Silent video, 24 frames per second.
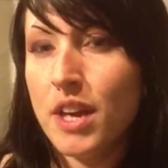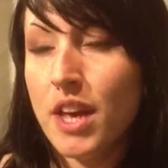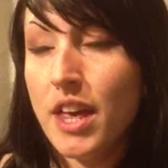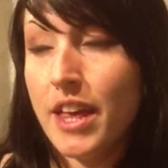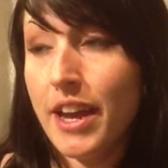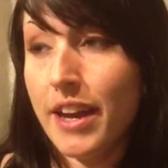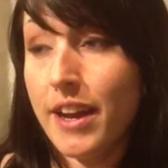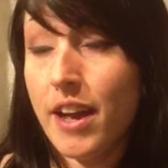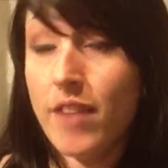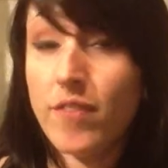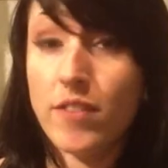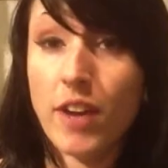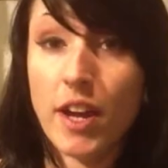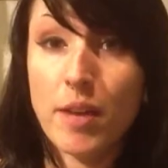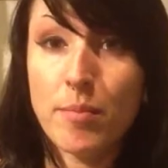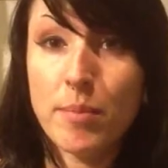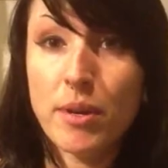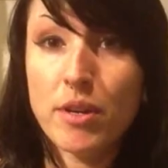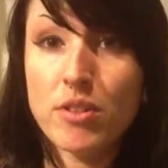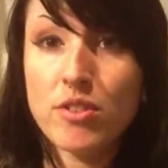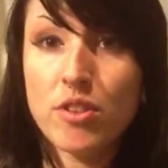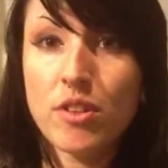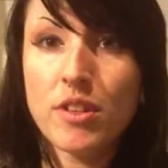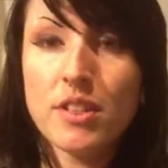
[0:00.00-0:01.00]
and I'd have
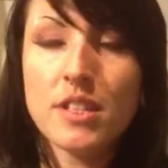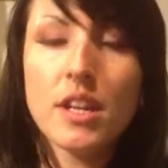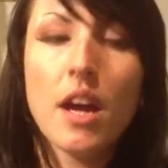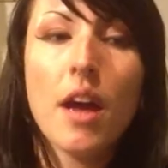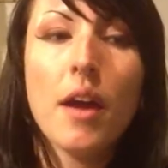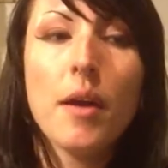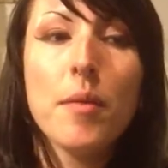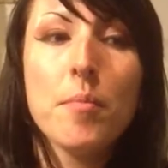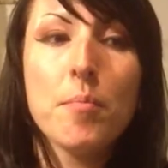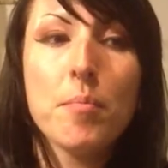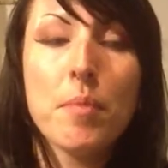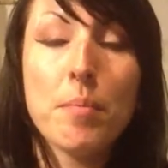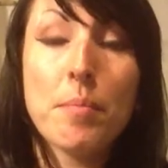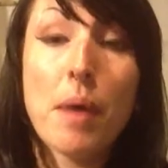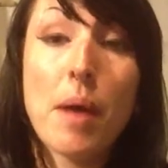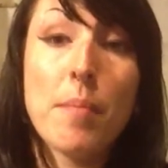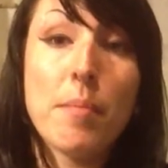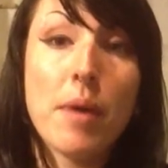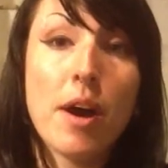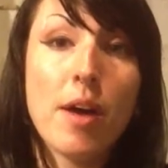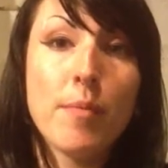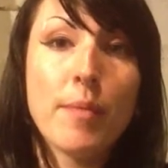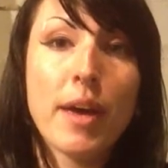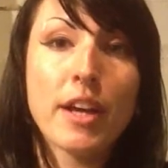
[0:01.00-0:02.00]
nightmares all the time, but my
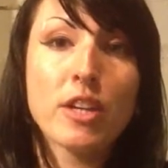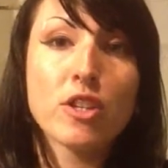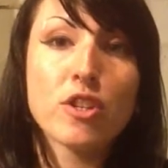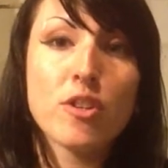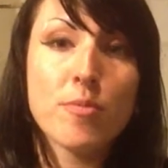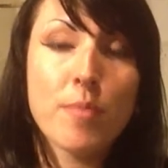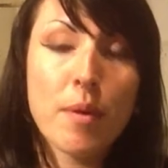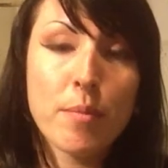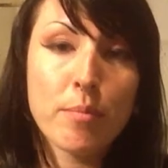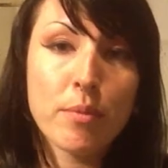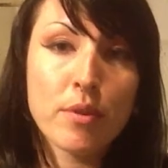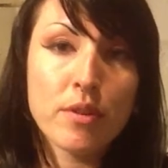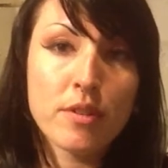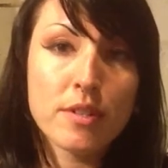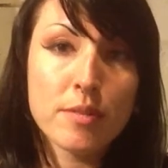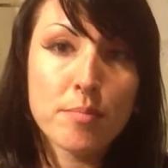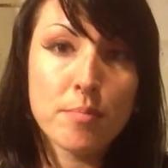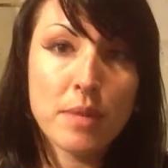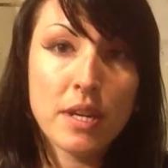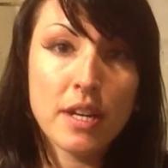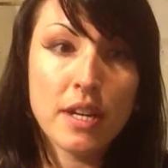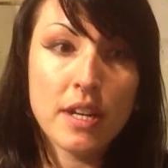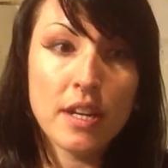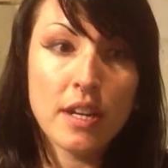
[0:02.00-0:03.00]
mom actually remembers
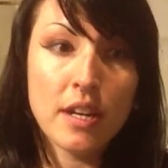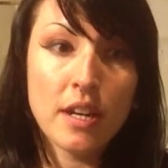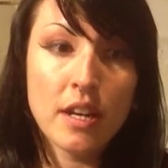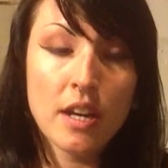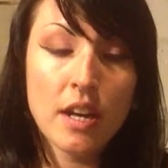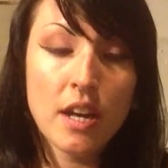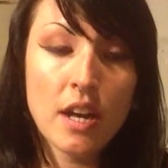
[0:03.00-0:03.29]
me.